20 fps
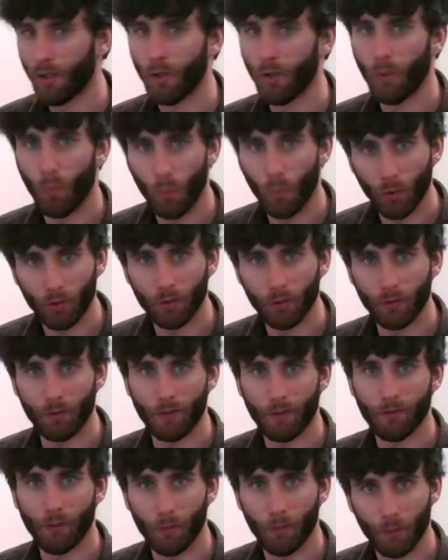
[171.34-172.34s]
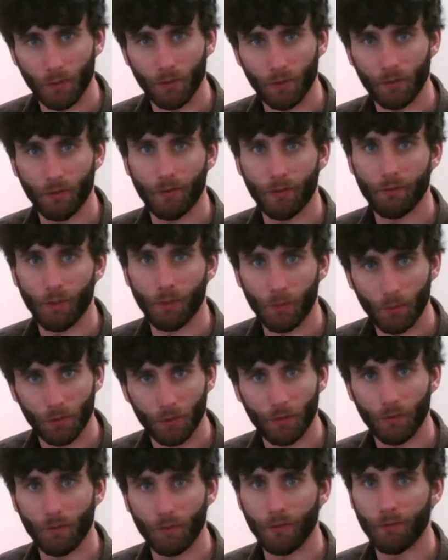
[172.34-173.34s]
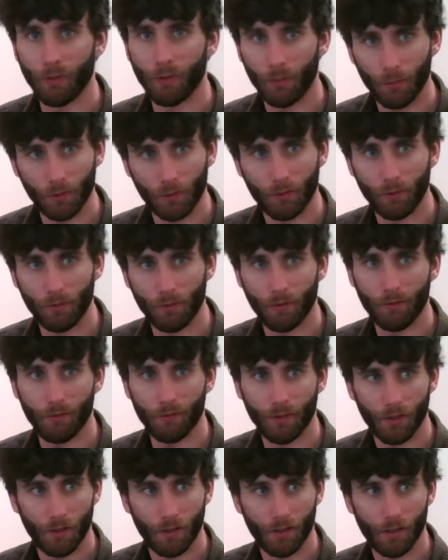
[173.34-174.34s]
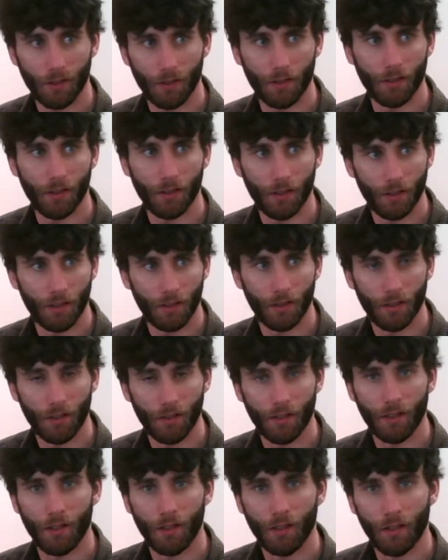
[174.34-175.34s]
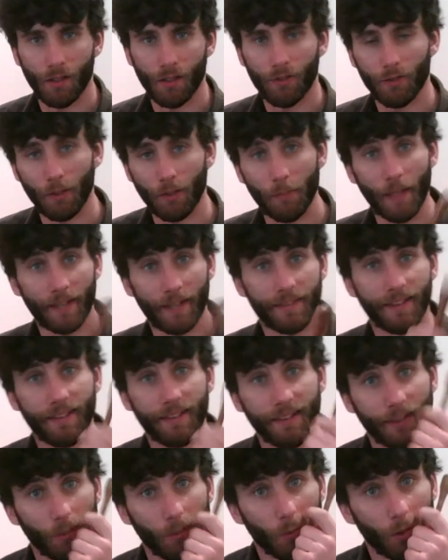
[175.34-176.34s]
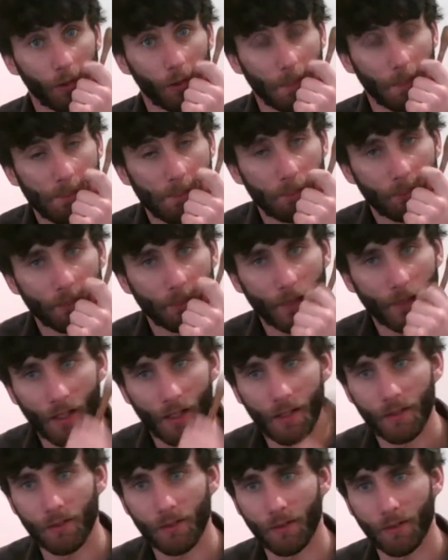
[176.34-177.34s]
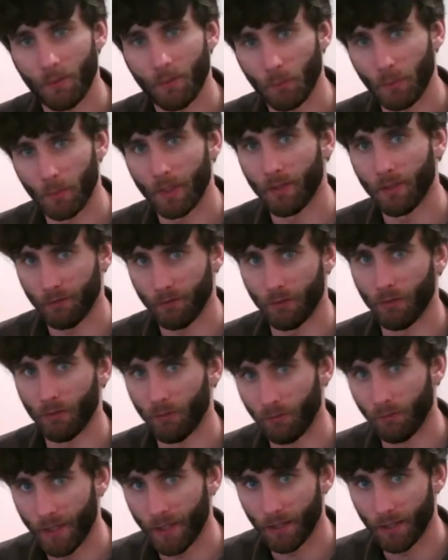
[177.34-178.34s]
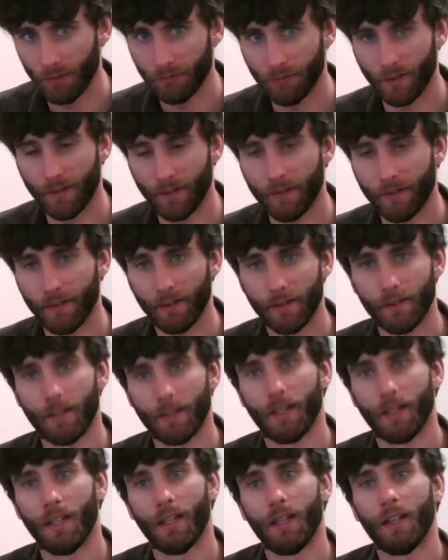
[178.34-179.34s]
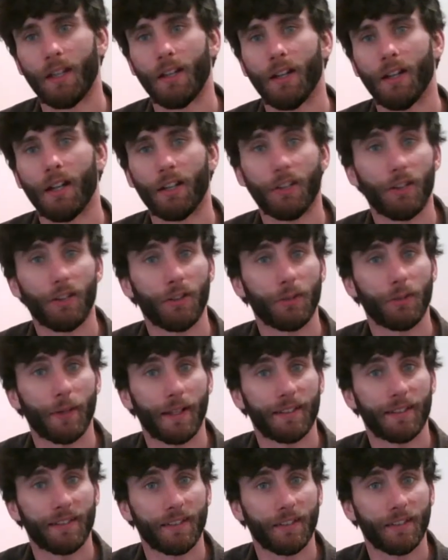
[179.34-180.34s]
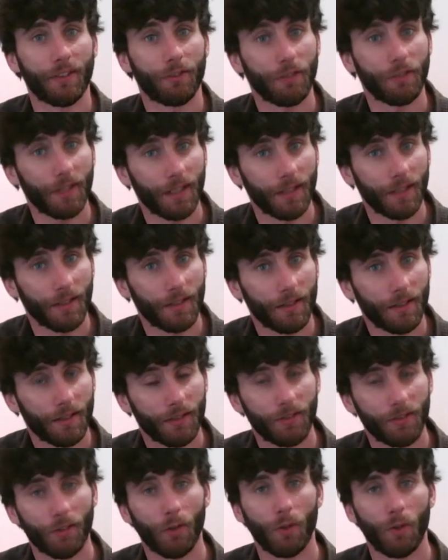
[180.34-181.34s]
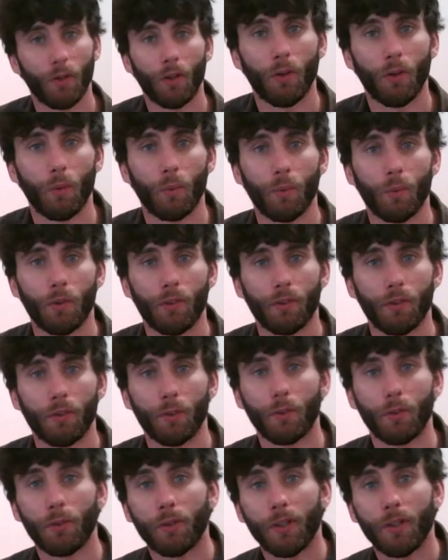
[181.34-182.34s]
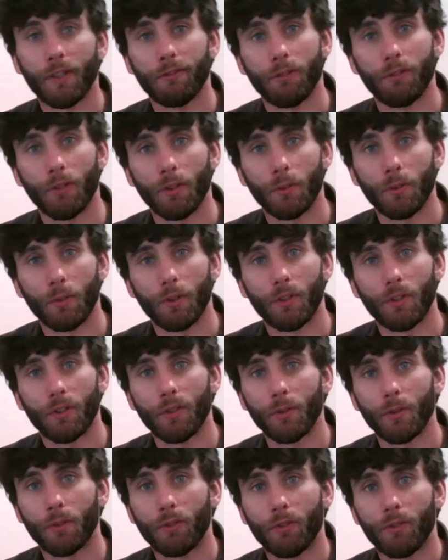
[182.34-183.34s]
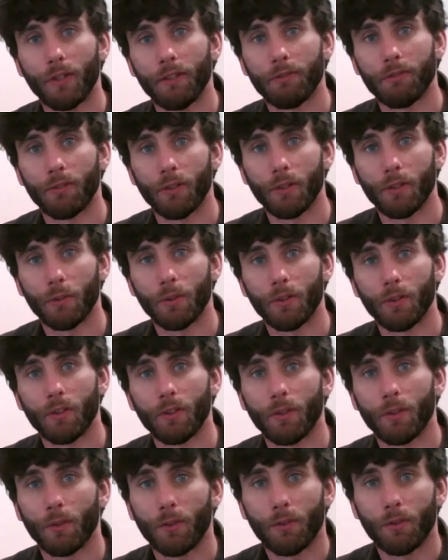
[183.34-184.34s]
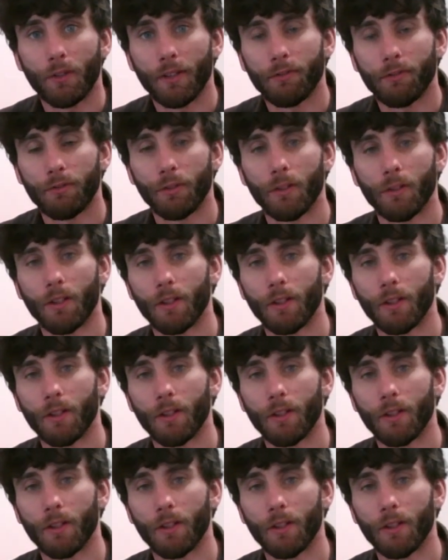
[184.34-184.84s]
1, 2, 3, 4, 1, 2, 3, 4, 1, 2, 3, 4, 1, 2, 3, 4. So I'm accenting the 1. So this would be for a reel, for instance. I could also accent the 3. So 1, 2, 3, 4, 1, 2, 3, 4, 1, 2, 3, 4.